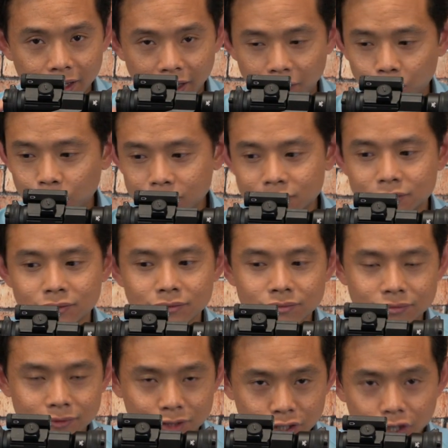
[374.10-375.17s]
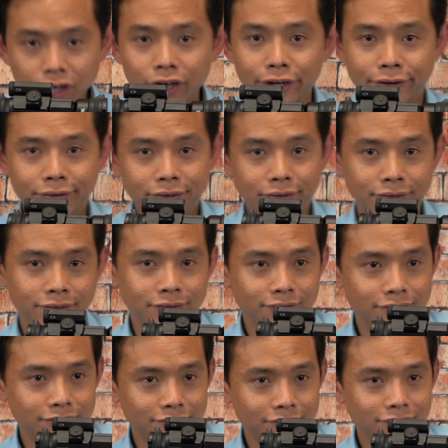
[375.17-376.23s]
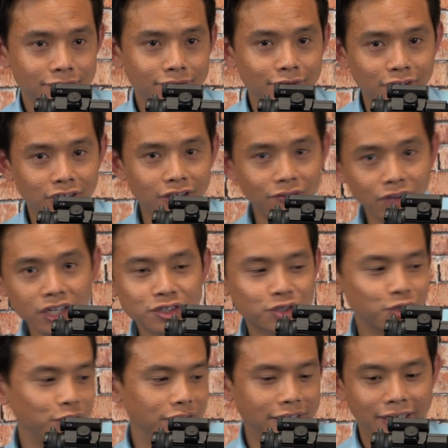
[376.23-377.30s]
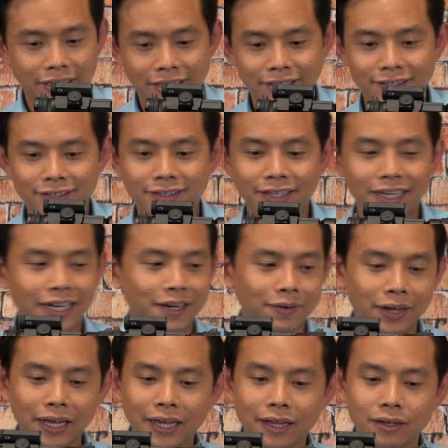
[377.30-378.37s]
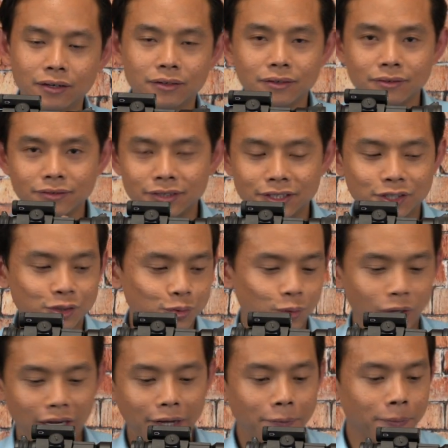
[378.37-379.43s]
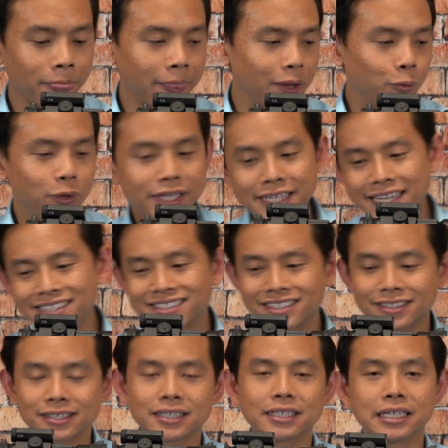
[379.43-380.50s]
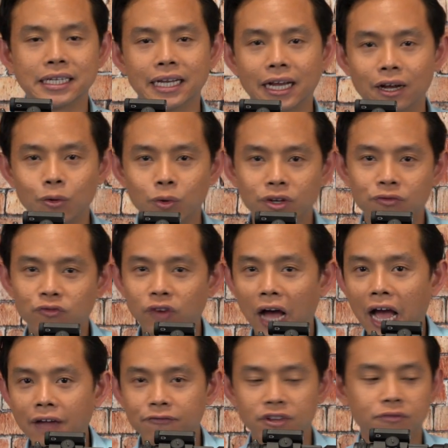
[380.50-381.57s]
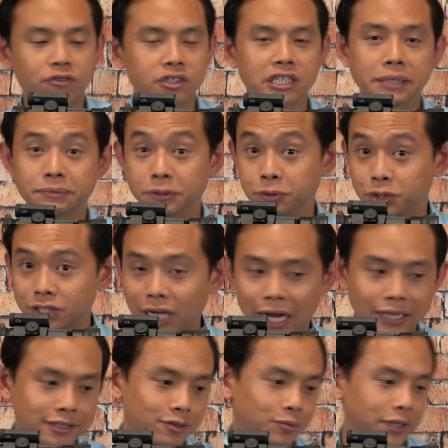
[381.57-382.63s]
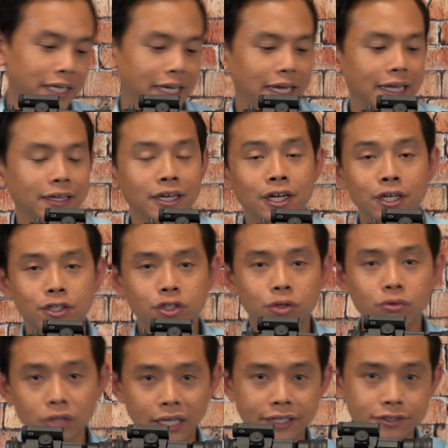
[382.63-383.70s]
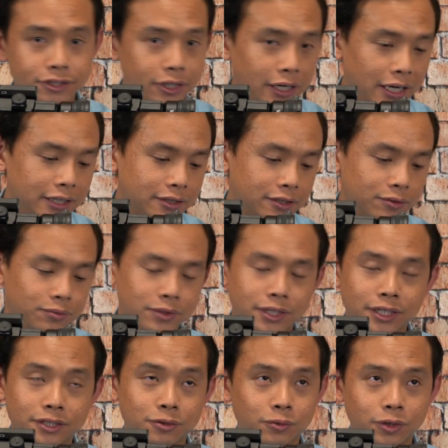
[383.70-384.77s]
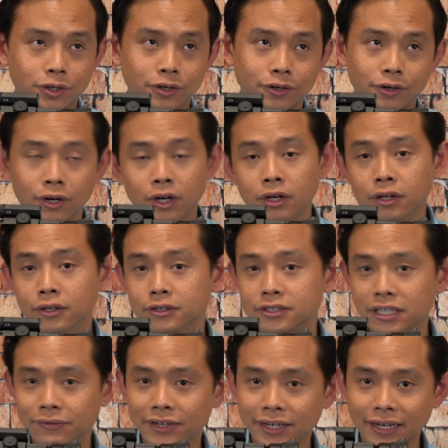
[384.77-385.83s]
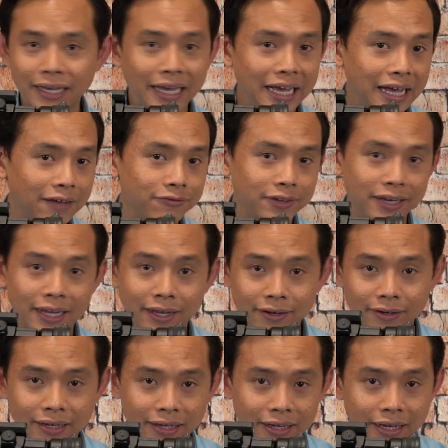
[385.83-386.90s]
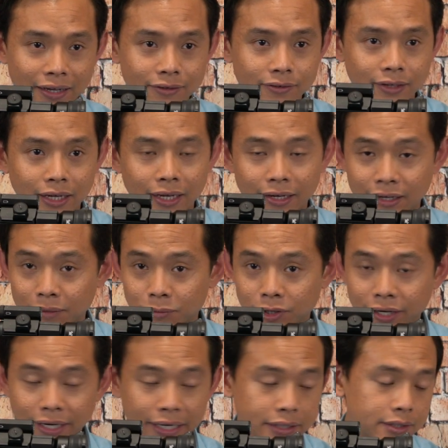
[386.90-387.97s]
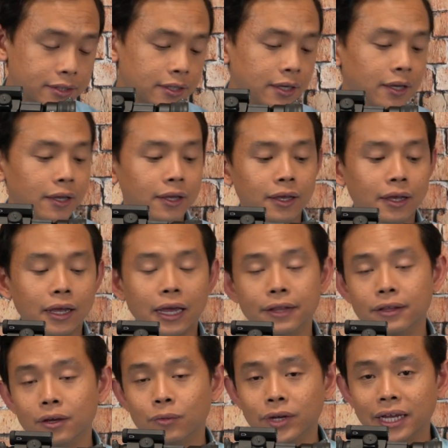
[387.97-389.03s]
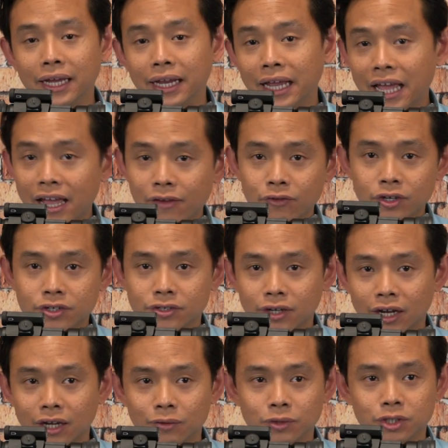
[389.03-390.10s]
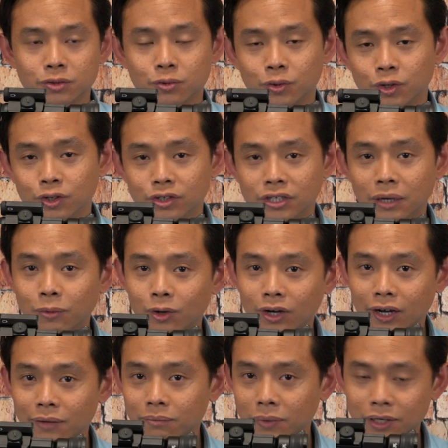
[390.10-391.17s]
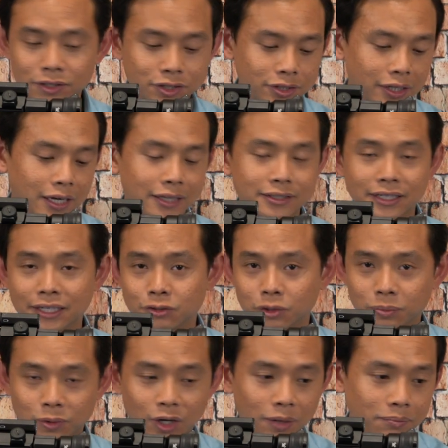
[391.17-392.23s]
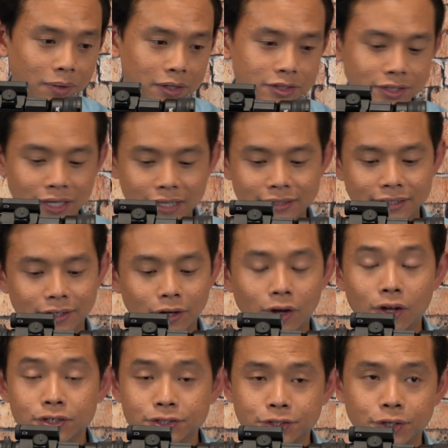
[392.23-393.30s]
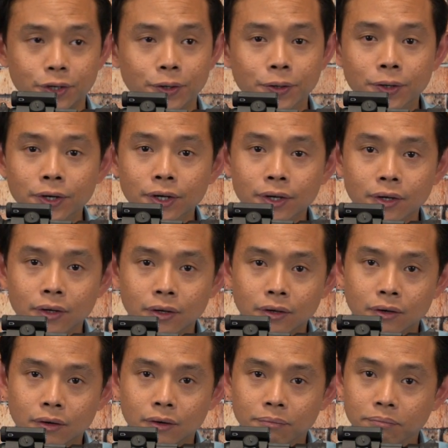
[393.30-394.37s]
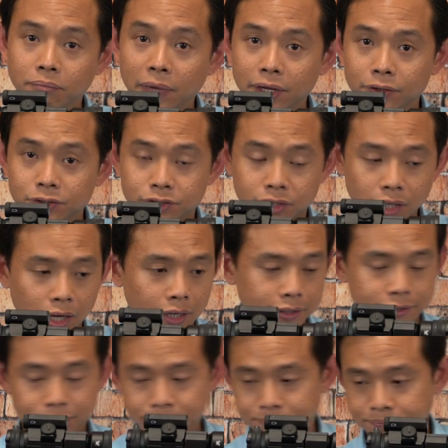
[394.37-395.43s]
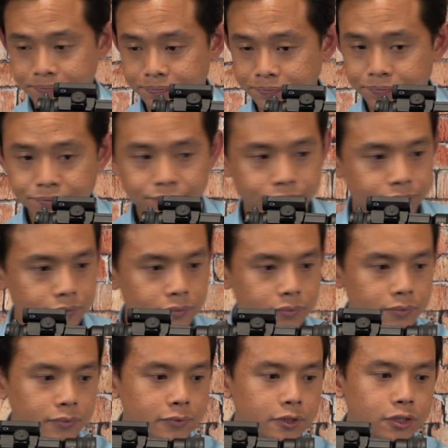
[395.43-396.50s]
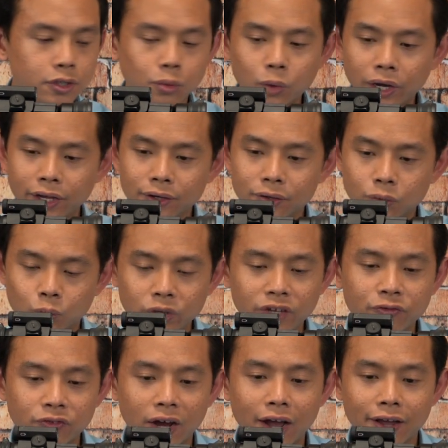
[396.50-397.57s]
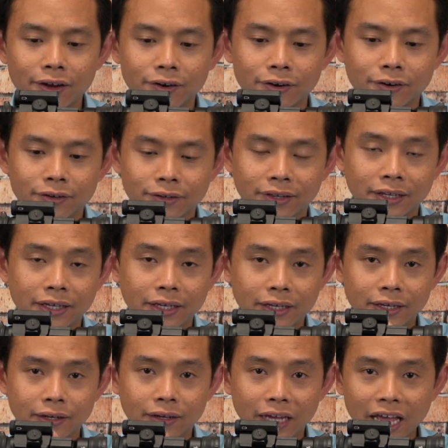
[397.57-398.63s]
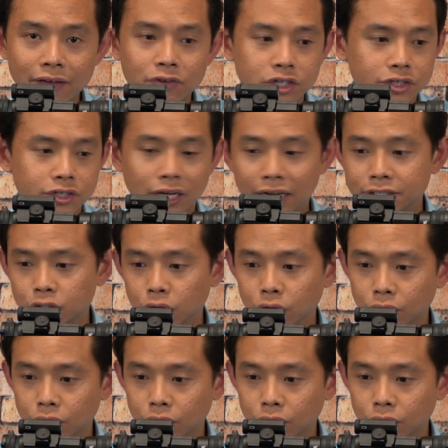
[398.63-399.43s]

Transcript: it was good, eventually, and this is why. We tested the gun out with 5 different types of shots. We had 2 light shots, which were 7.5 and 8.5 and number 8s. And then we had heavy shot, which were double-aught buckshots and triple-aught buckshots, and also metal slugs. So when we fired the heavy shots,